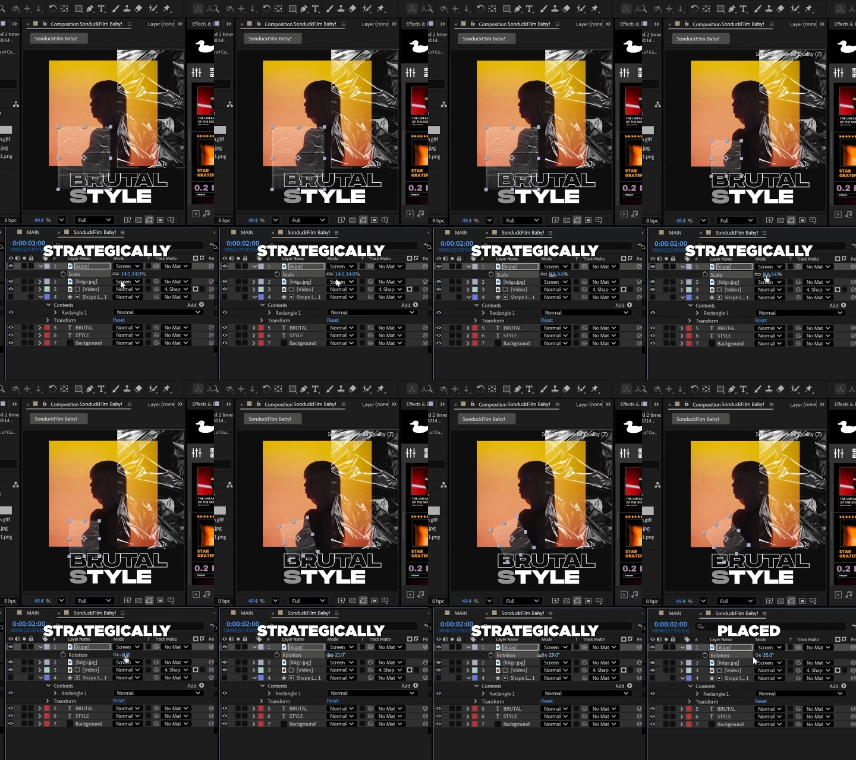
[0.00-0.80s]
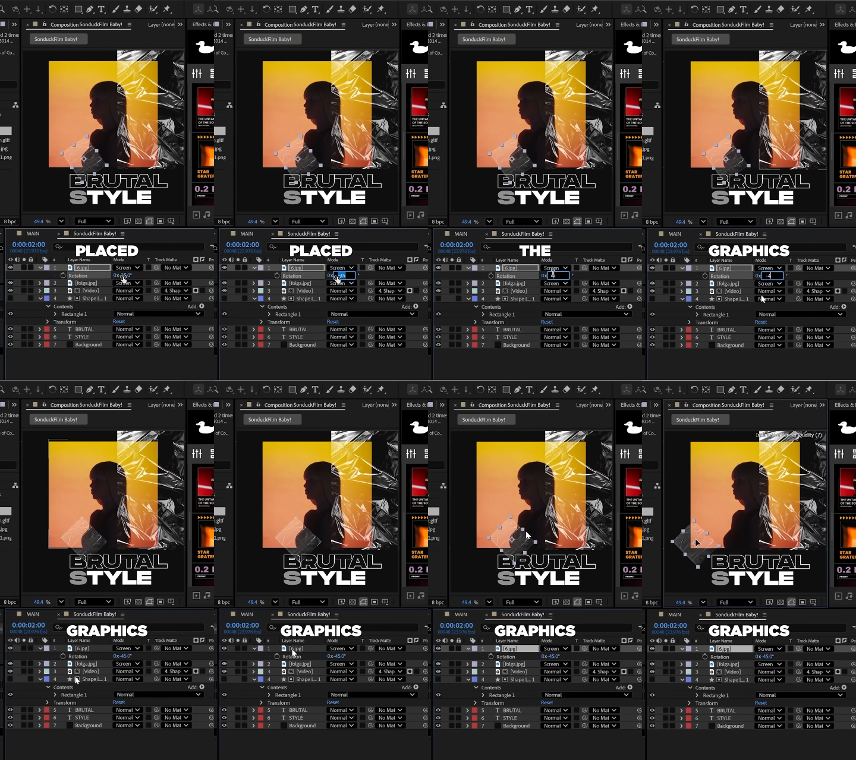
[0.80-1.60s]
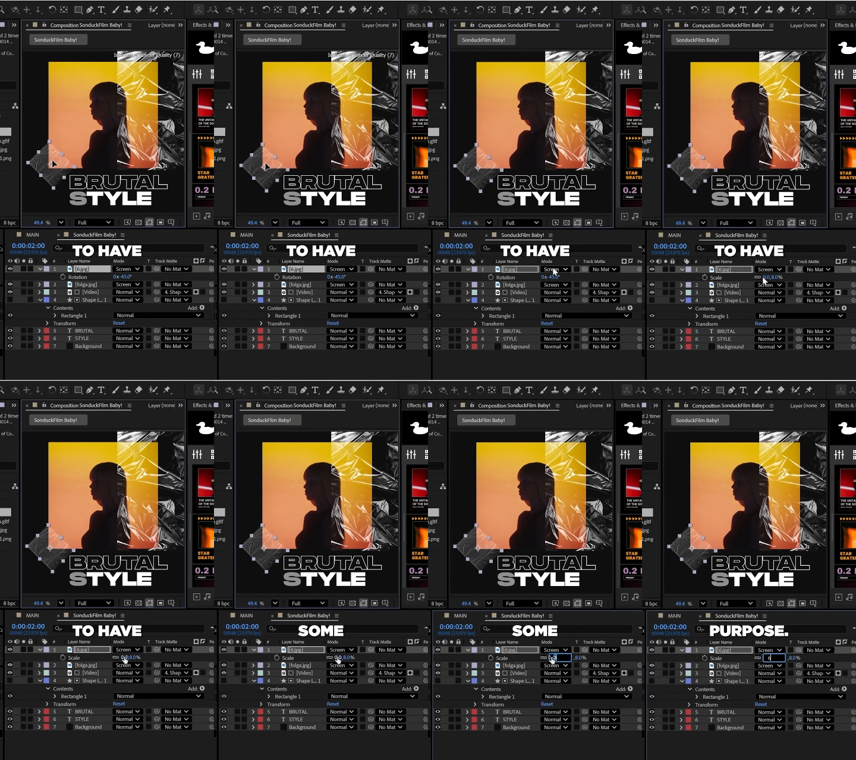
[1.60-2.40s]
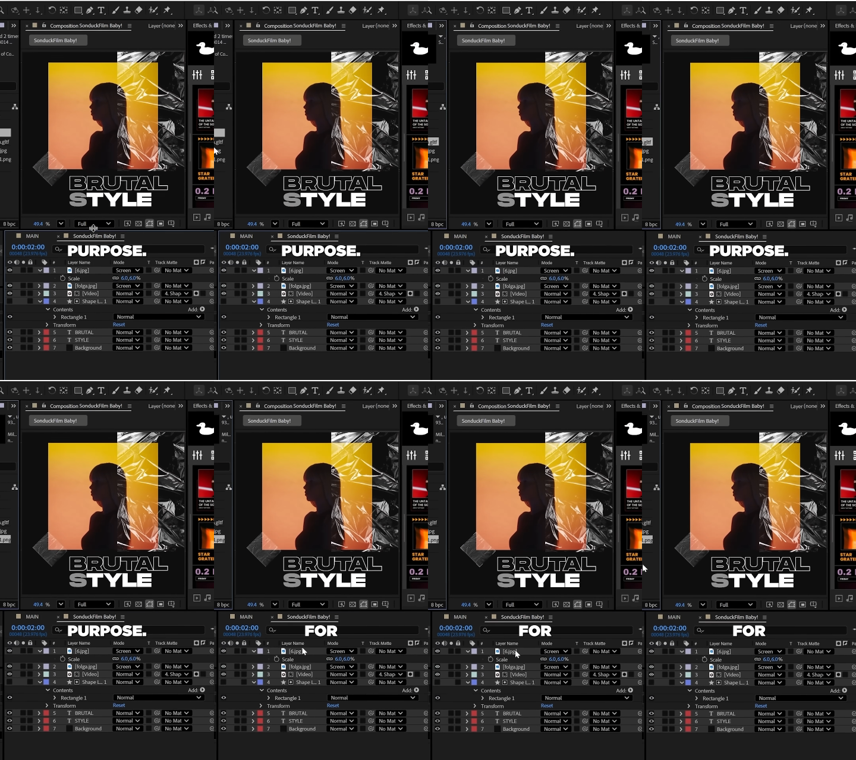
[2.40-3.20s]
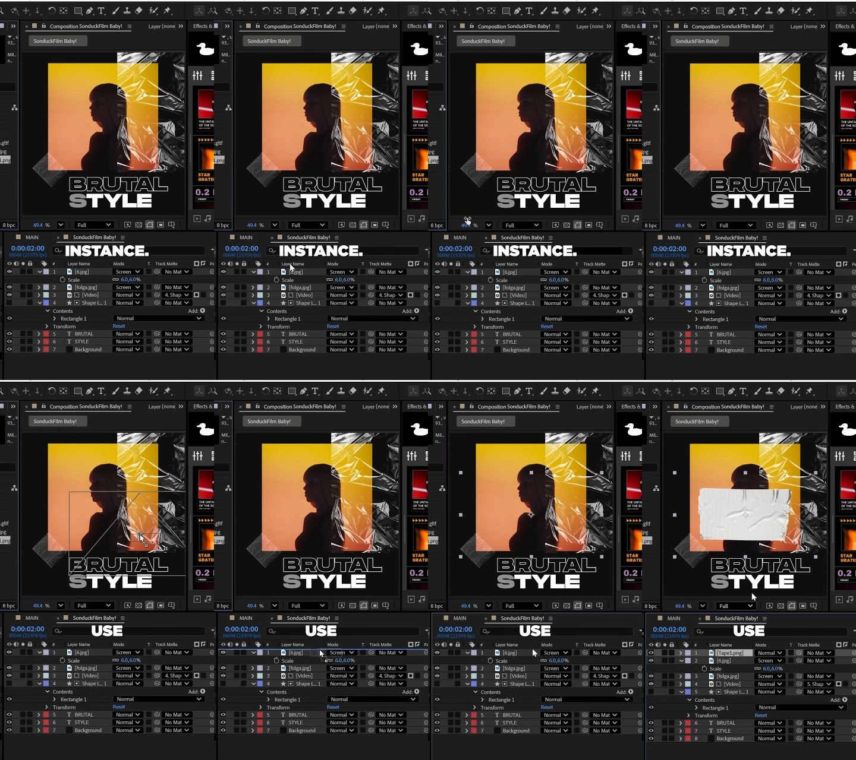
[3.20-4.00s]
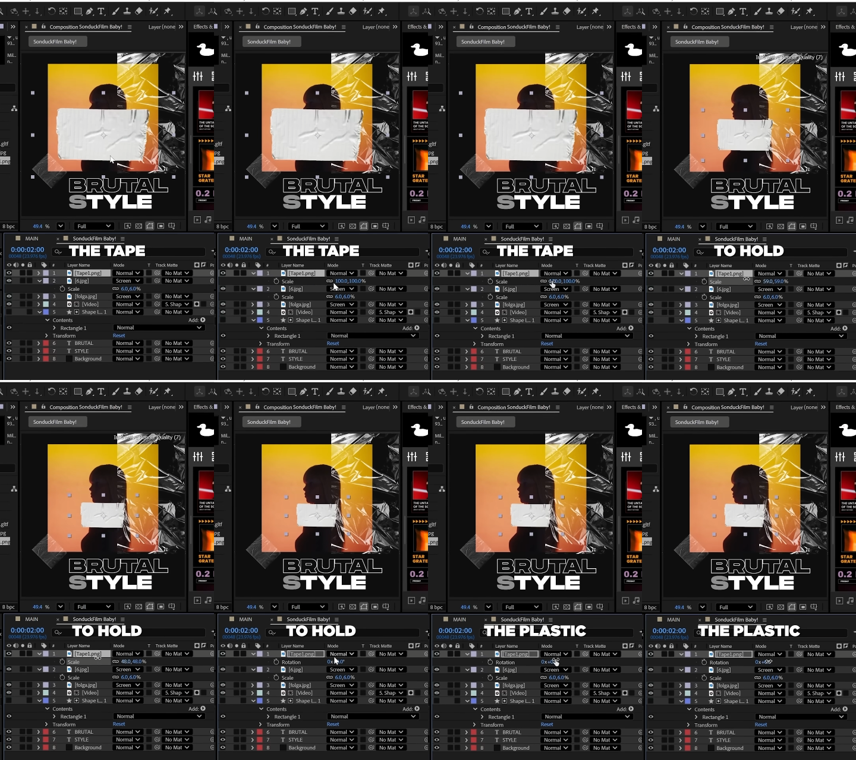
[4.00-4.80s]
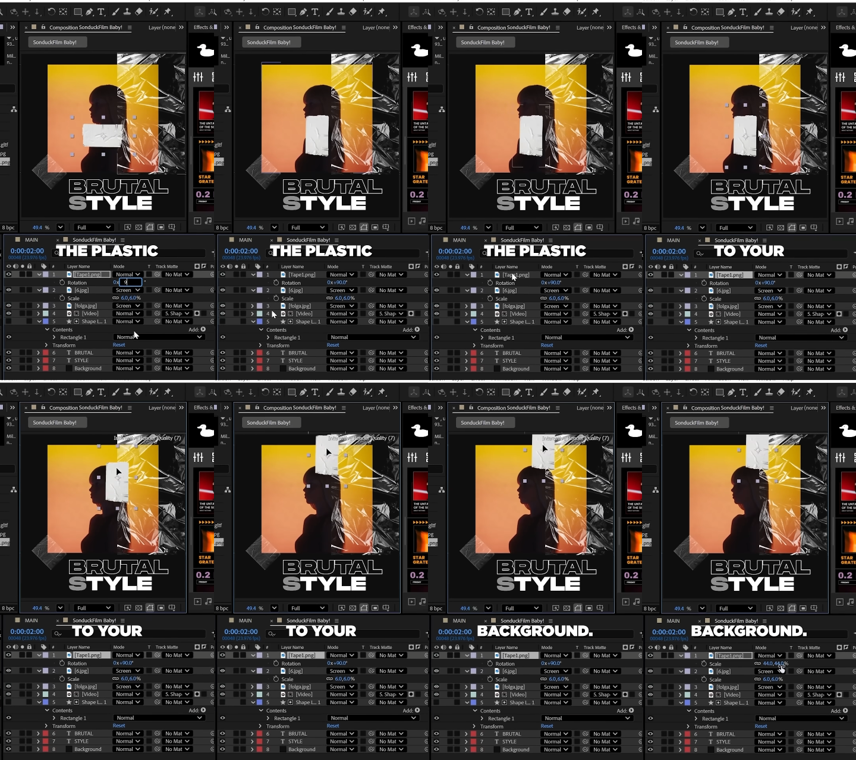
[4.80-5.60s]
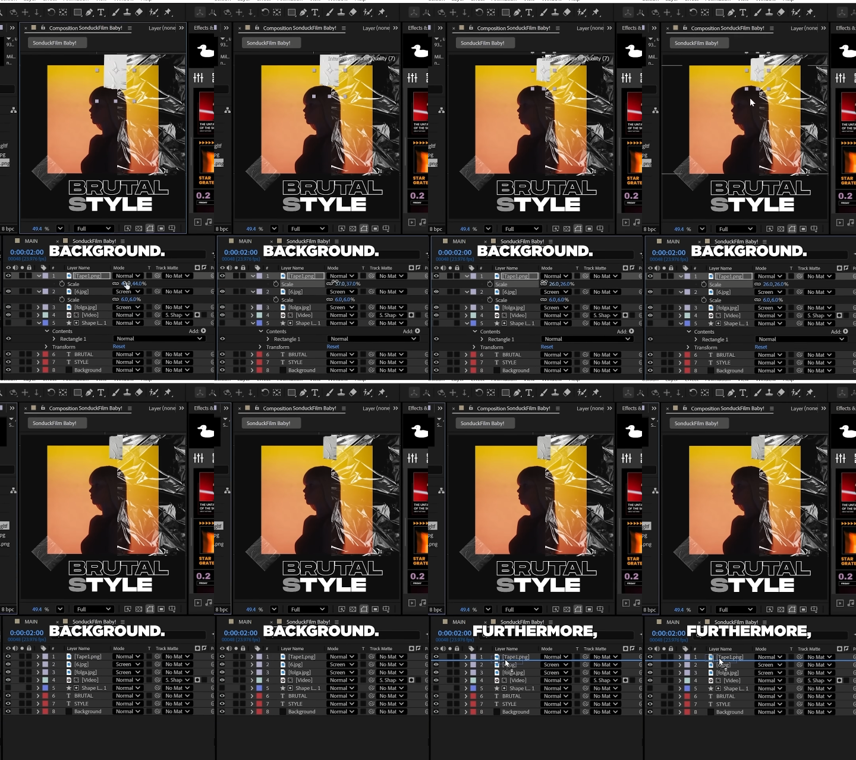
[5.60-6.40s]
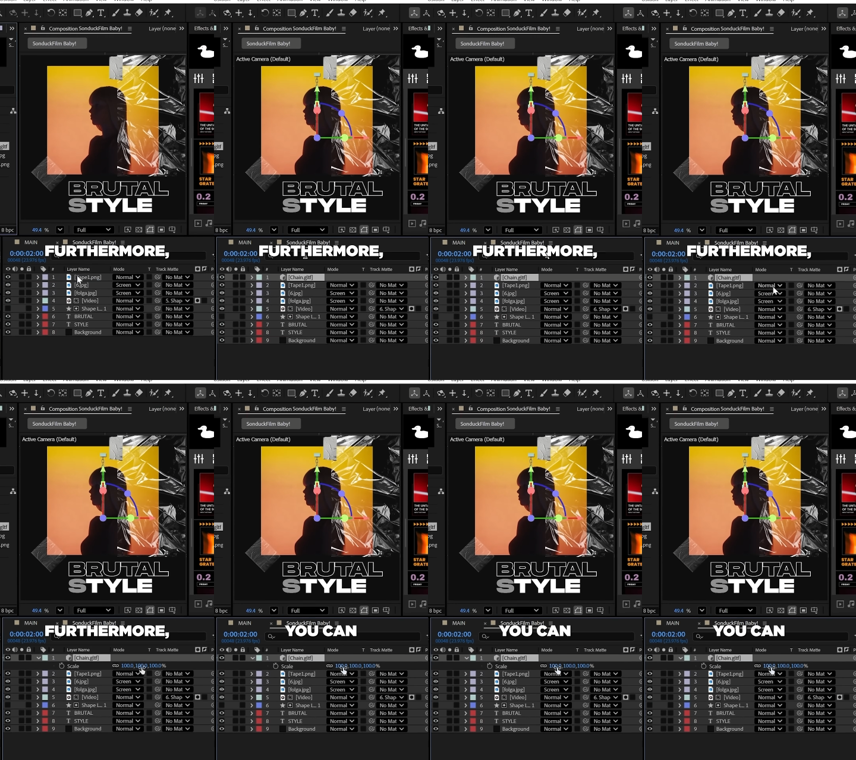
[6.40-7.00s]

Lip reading: No face is visible, so there are no lips to read.